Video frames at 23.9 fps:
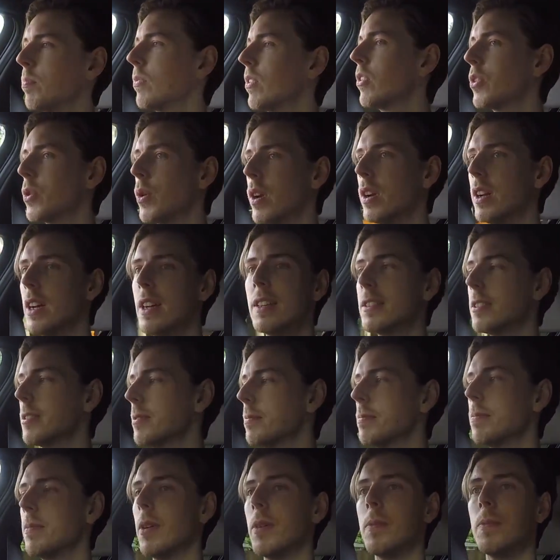It's quite nice.
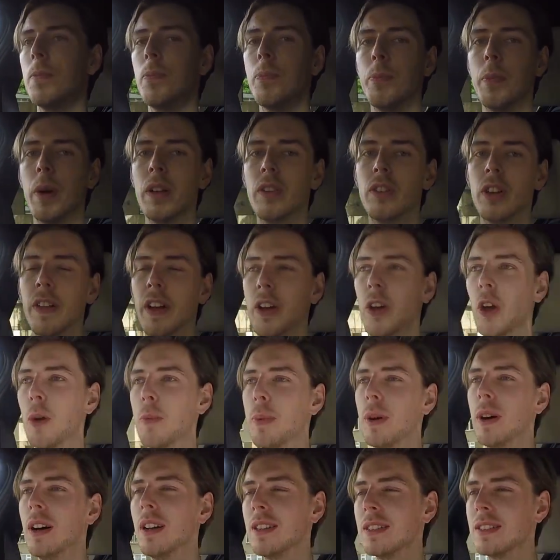You may see that go
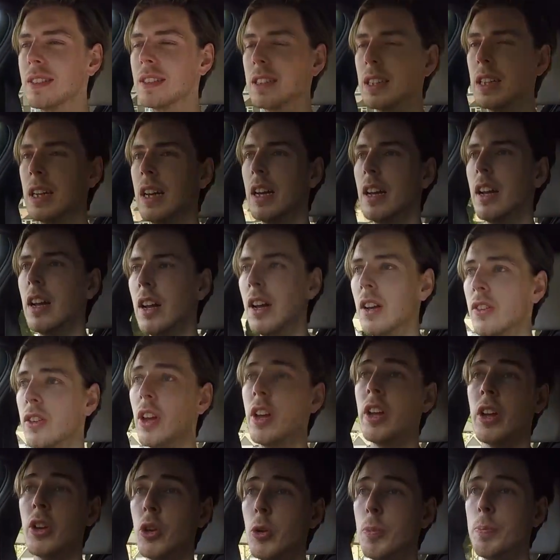past. So
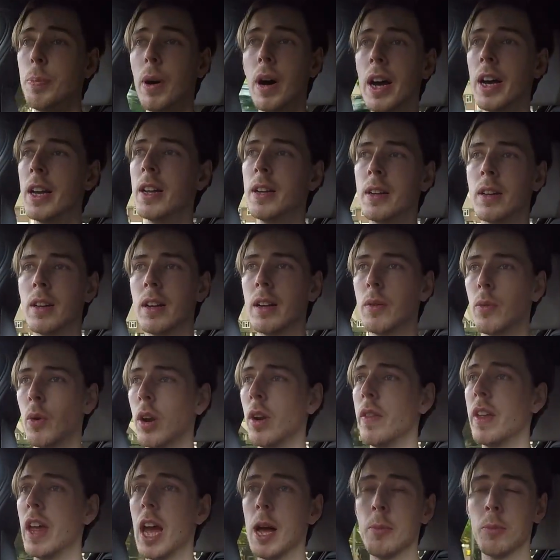yeah, you buy one
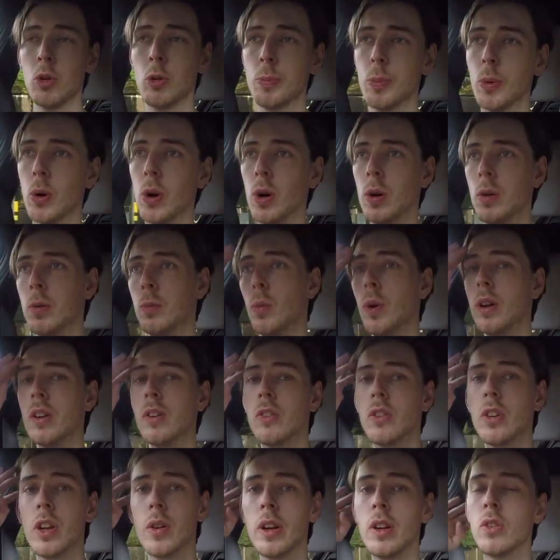of the M Sport 1
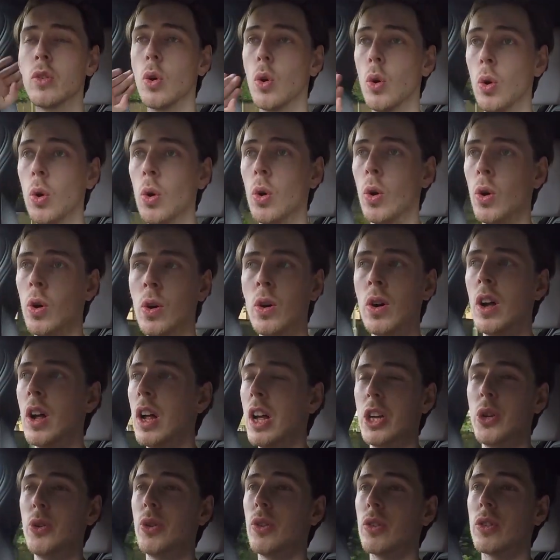Series, or
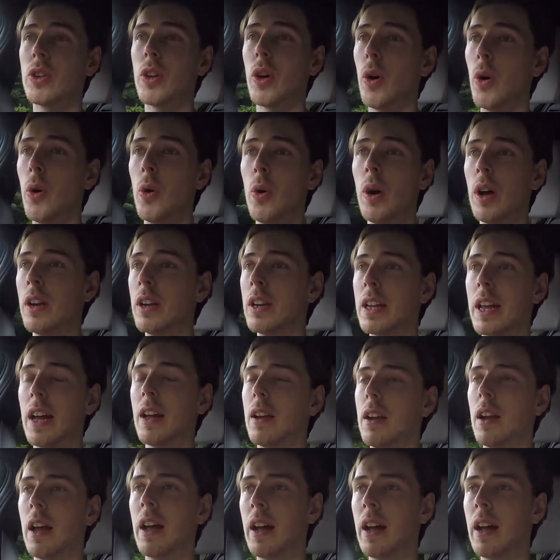you just go and get